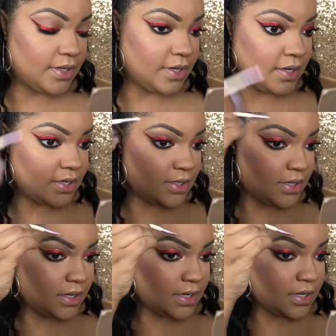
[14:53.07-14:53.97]
and not
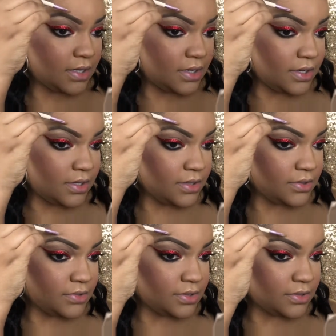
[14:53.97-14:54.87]

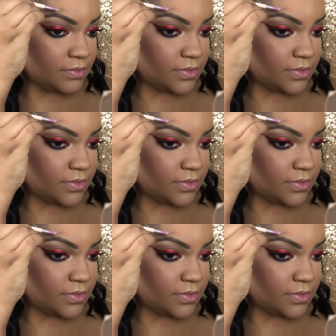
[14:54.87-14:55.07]
YouTube.